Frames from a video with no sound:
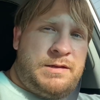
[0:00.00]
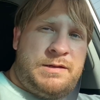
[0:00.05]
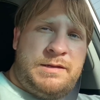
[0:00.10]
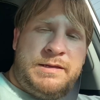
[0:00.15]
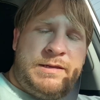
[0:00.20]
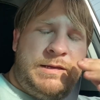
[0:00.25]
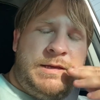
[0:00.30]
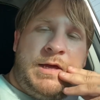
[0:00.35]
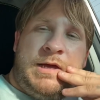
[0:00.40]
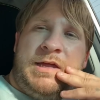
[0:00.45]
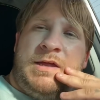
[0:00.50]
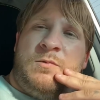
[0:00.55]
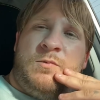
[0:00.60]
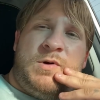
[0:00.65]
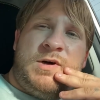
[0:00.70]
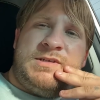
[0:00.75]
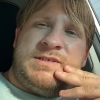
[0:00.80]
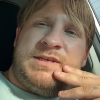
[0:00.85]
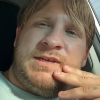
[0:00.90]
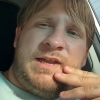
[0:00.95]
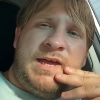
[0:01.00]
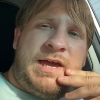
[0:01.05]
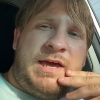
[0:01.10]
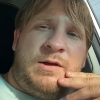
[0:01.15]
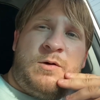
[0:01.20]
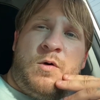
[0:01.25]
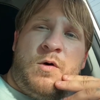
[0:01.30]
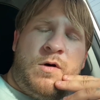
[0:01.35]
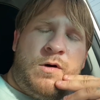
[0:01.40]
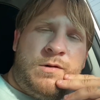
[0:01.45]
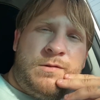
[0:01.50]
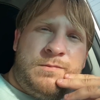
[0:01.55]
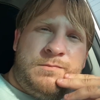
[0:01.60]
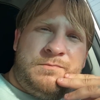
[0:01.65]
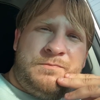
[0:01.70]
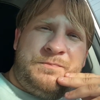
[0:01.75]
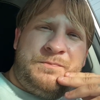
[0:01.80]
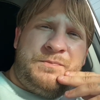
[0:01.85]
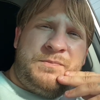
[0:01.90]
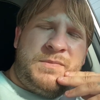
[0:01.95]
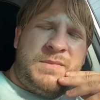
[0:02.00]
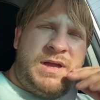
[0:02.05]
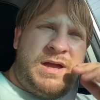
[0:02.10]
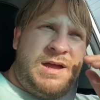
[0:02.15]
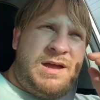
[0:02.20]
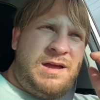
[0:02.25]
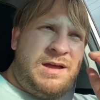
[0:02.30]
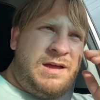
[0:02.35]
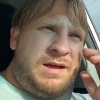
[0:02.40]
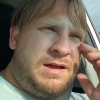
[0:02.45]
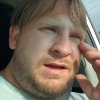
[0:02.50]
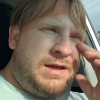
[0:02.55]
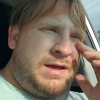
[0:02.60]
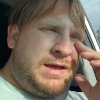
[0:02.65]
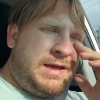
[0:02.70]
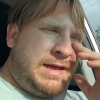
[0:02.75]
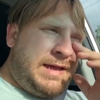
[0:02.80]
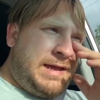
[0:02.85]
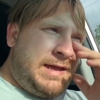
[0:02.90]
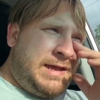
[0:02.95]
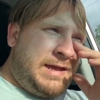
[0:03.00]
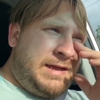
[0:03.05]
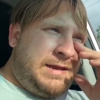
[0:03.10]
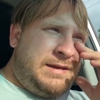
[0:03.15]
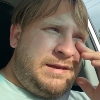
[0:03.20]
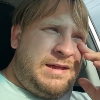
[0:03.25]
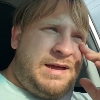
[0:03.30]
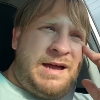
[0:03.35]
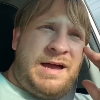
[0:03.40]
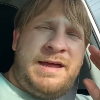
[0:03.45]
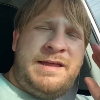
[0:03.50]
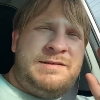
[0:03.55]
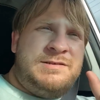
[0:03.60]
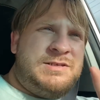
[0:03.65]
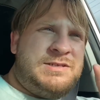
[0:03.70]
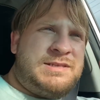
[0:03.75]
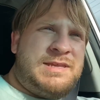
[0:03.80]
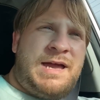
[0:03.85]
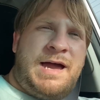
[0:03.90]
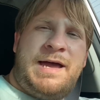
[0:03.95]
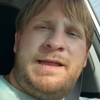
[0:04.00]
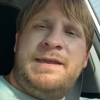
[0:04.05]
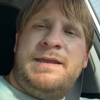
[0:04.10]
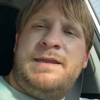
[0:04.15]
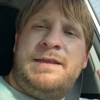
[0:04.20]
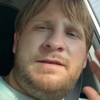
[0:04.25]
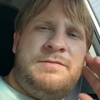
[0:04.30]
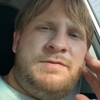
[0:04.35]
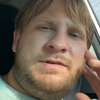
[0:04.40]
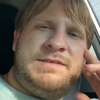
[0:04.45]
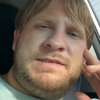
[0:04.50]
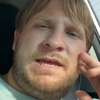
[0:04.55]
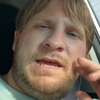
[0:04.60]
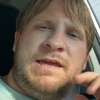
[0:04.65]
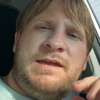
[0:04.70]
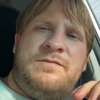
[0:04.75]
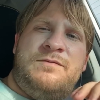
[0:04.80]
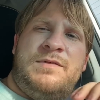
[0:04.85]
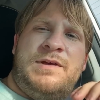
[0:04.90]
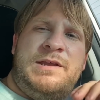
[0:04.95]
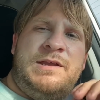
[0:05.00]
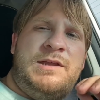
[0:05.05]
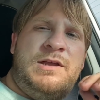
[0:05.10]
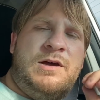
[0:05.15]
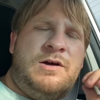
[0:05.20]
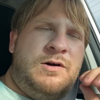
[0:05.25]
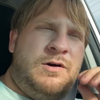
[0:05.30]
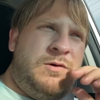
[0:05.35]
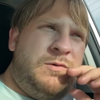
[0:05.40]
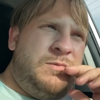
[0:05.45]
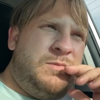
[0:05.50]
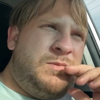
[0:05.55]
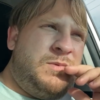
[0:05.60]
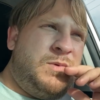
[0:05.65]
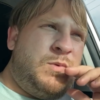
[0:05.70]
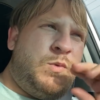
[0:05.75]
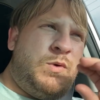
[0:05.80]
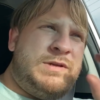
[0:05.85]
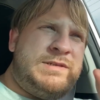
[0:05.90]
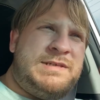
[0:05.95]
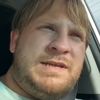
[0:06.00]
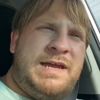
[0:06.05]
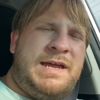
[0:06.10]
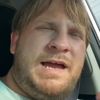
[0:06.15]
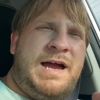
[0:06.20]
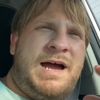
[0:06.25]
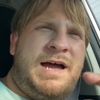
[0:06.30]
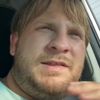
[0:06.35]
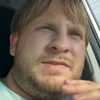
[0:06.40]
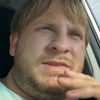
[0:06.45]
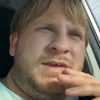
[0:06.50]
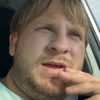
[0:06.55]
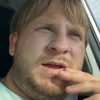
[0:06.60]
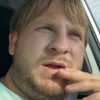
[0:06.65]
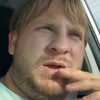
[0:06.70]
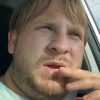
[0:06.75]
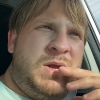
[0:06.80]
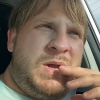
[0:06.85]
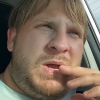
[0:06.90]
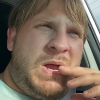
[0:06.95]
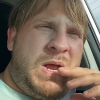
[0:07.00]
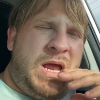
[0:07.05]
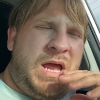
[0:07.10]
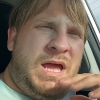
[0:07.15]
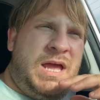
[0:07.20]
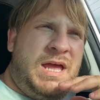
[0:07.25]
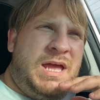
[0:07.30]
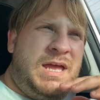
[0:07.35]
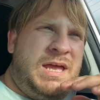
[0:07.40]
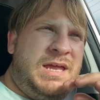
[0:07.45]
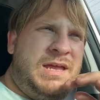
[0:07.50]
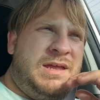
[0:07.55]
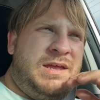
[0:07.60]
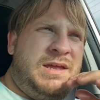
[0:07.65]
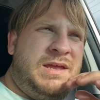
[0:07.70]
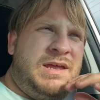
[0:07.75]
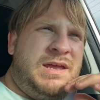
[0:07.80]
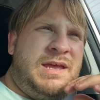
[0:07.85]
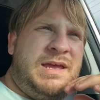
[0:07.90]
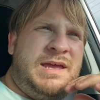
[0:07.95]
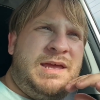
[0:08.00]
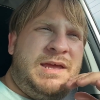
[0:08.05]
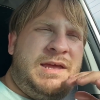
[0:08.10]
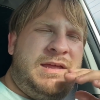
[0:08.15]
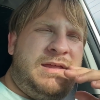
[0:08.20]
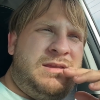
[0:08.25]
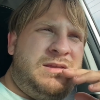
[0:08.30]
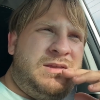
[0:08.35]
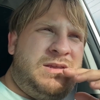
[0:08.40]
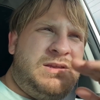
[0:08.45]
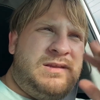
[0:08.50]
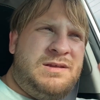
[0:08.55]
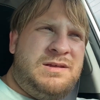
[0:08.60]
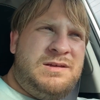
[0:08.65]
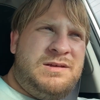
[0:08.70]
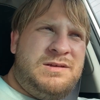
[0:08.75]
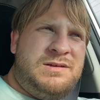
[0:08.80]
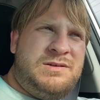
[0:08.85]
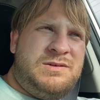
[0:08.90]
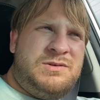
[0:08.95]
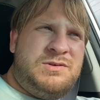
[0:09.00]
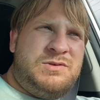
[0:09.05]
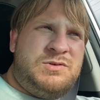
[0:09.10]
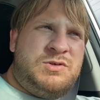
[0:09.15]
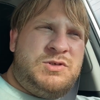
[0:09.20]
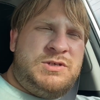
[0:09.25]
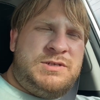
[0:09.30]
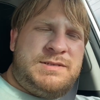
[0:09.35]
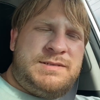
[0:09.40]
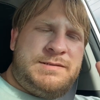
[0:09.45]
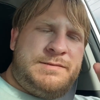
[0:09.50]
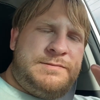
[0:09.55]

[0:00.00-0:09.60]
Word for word: Yeah, it wasn't at all. And I just, I didn't even take video once I got there. And just,